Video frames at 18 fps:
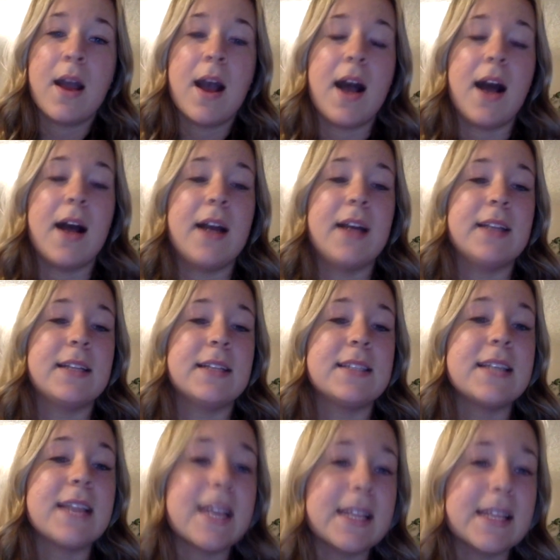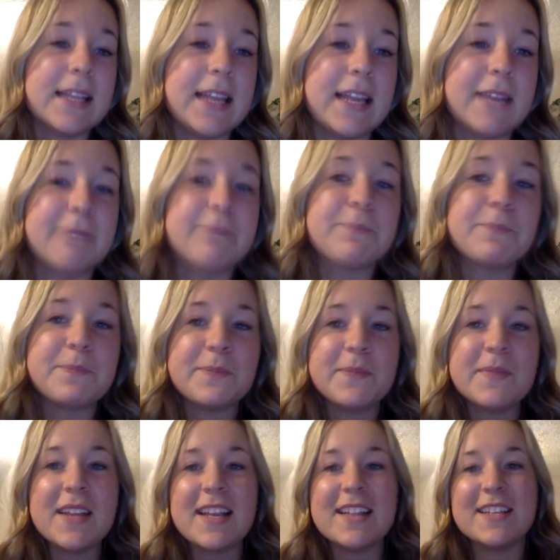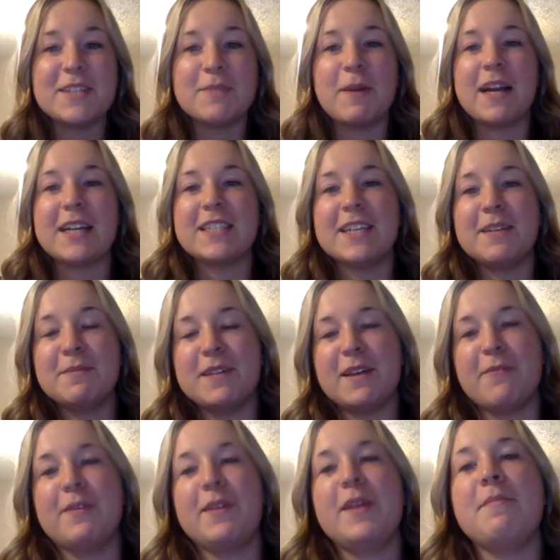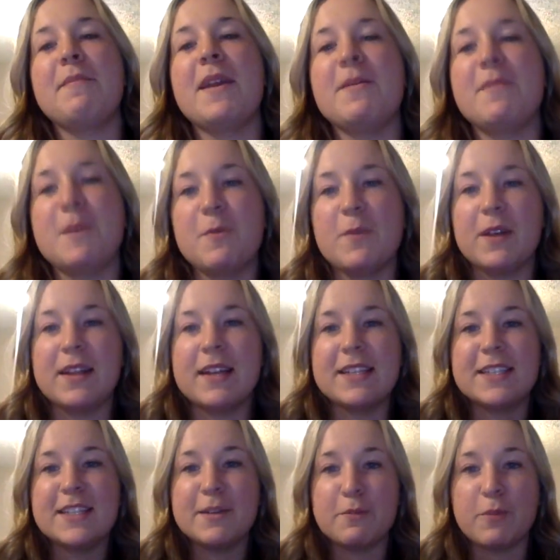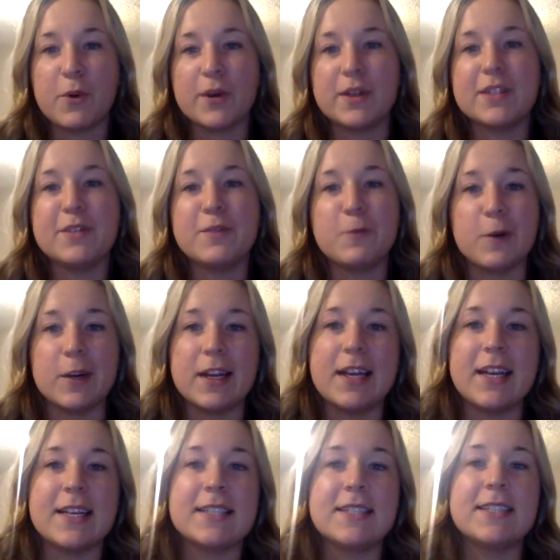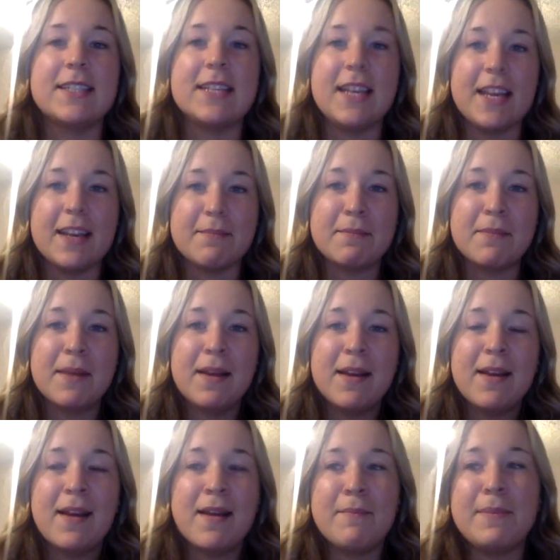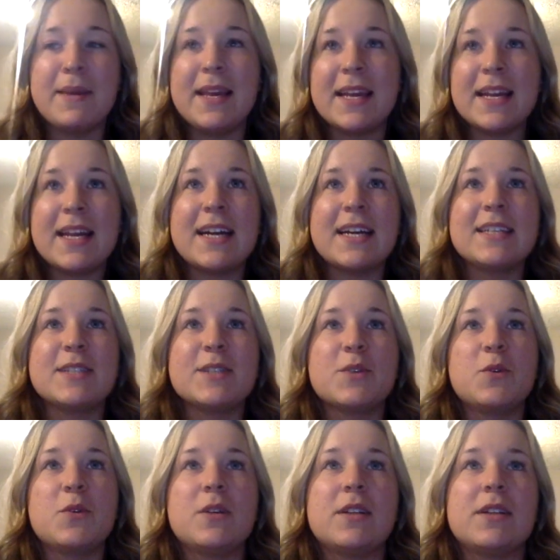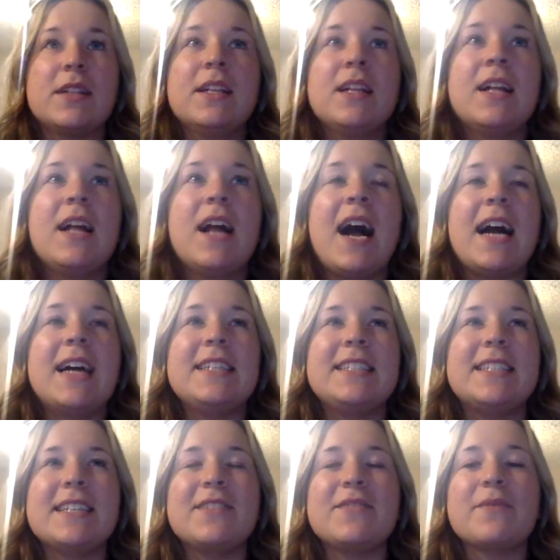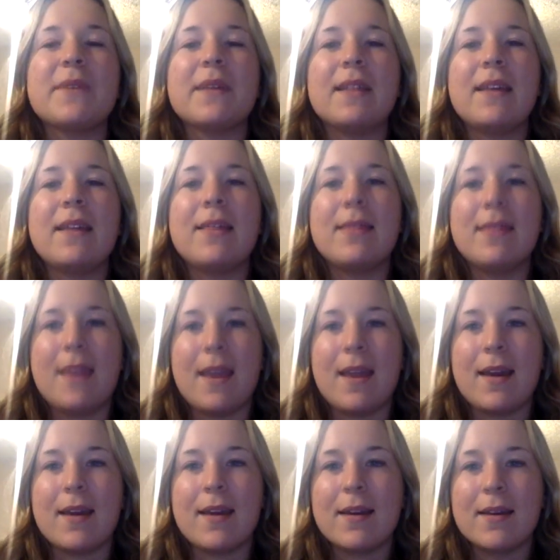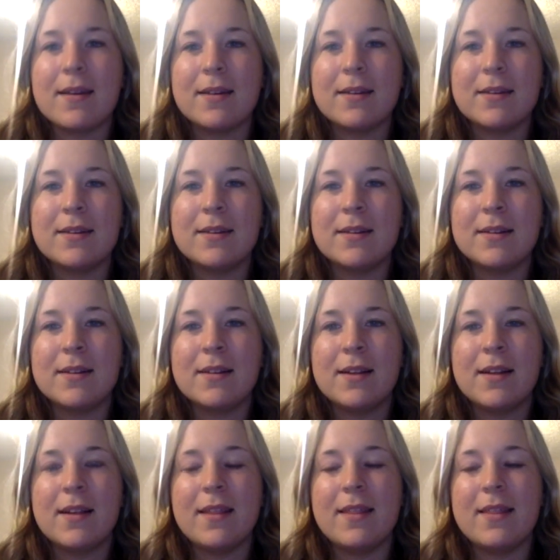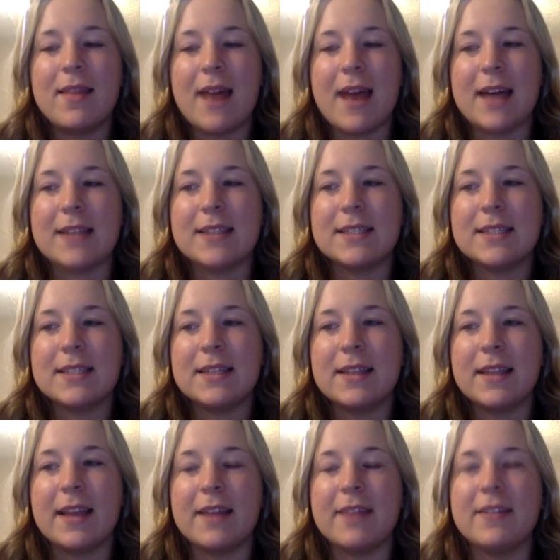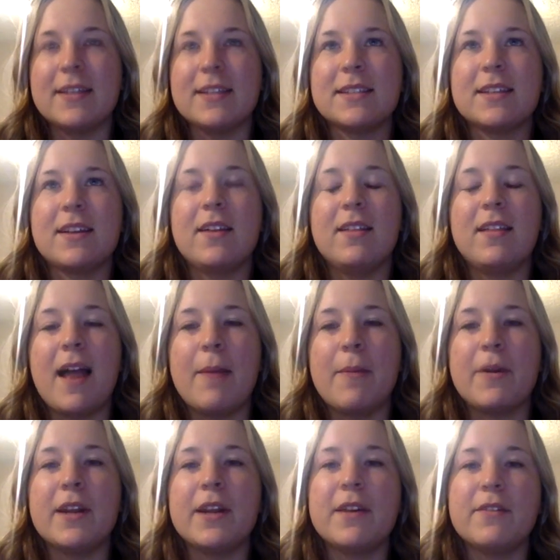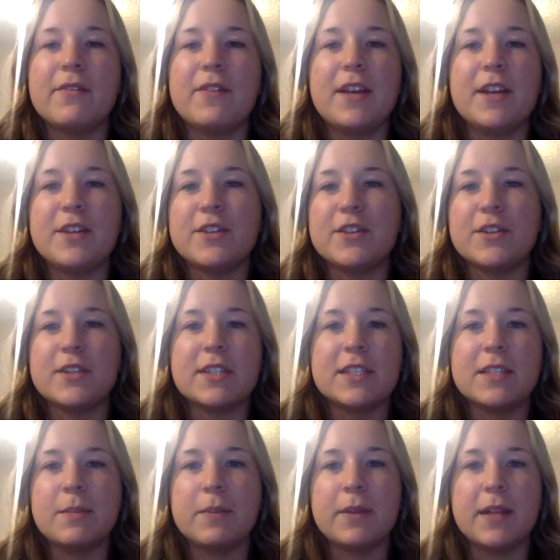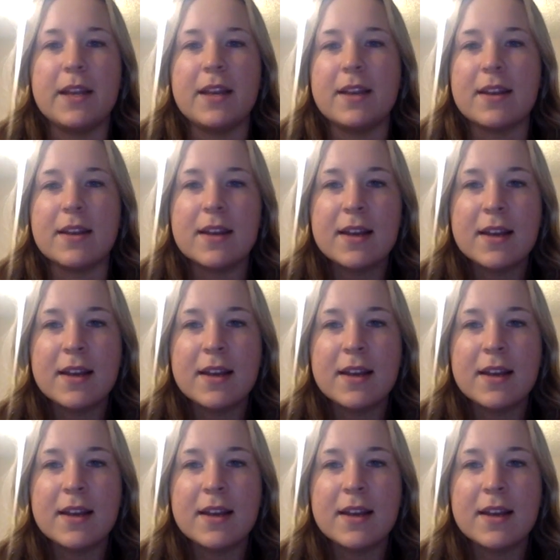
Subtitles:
And then secondly, this practicum definitely made me realize the importance of working as a team. Being in high school, I didn't really think that like this collaborative, interdiscipline